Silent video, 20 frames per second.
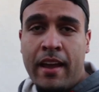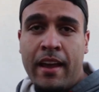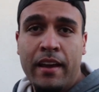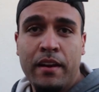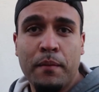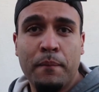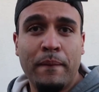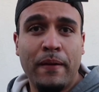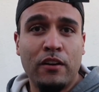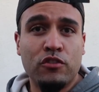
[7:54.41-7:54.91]

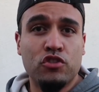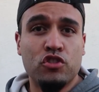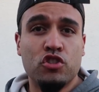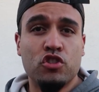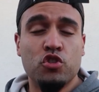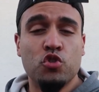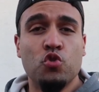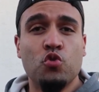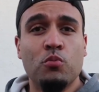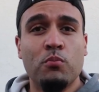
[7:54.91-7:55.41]
And about
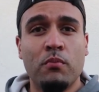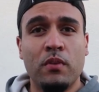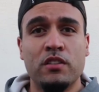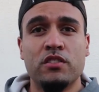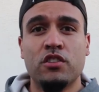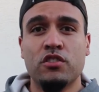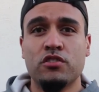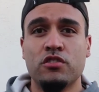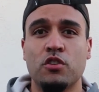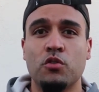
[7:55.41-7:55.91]
two
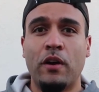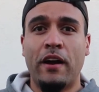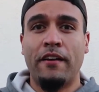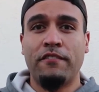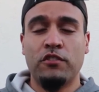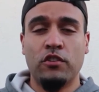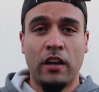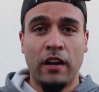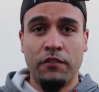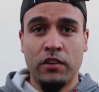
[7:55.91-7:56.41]
months or so
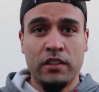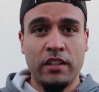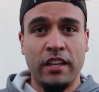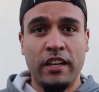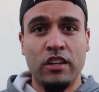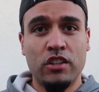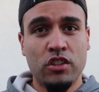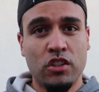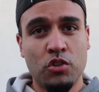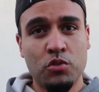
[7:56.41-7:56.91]
after
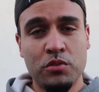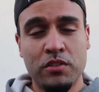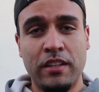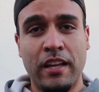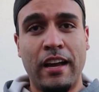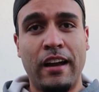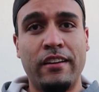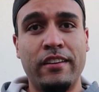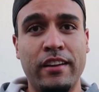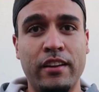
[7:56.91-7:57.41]
everything closed
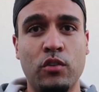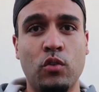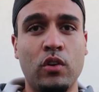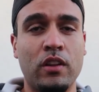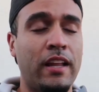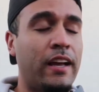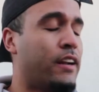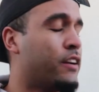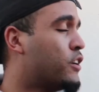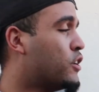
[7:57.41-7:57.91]
down in
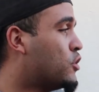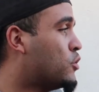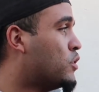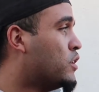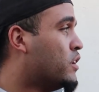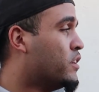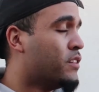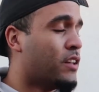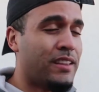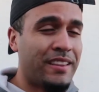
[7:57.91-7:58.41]
Orlando,
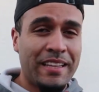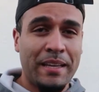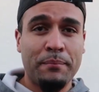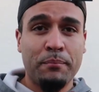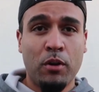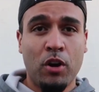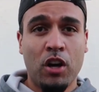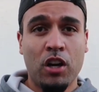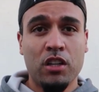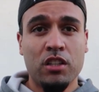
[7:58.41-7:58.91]
the
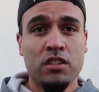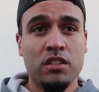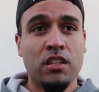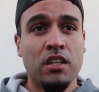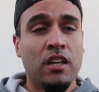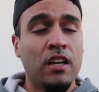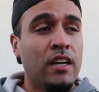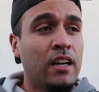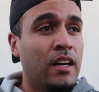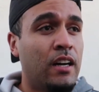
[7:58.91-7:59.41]
theme parks,
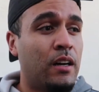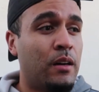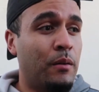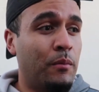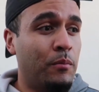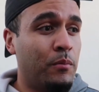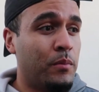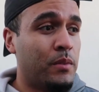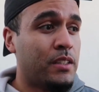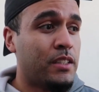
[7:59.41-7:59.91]

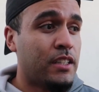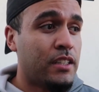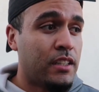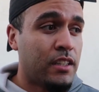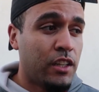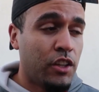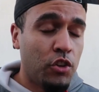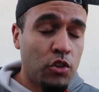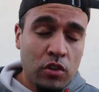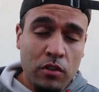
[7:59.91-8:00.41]
um,
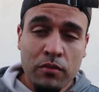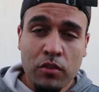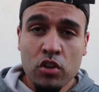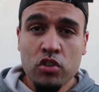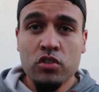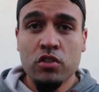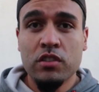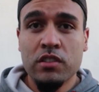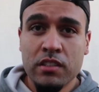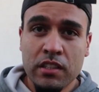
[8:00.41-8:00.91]

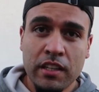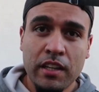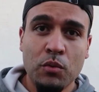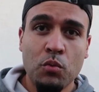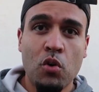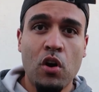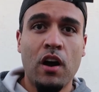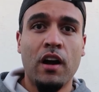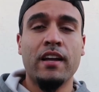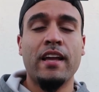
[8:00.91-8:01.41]
Universal
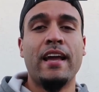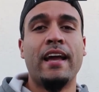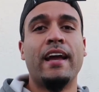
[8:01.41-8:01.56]
CityWalk